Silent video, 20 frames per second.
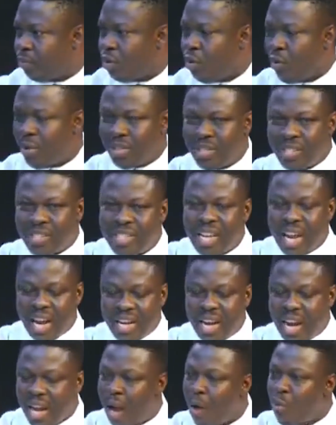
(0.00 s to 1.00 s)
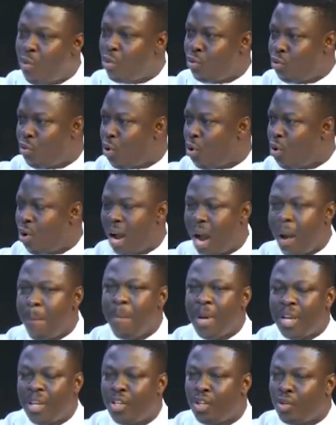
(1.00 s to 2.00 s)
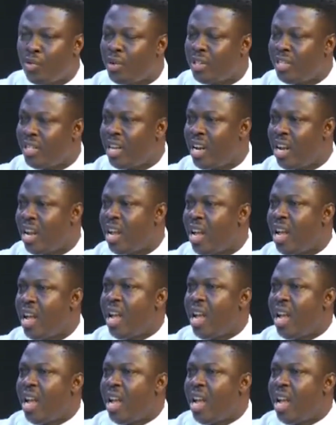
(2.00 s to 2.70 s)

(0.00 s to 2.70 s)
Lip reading: But see a dan hodo and make sure say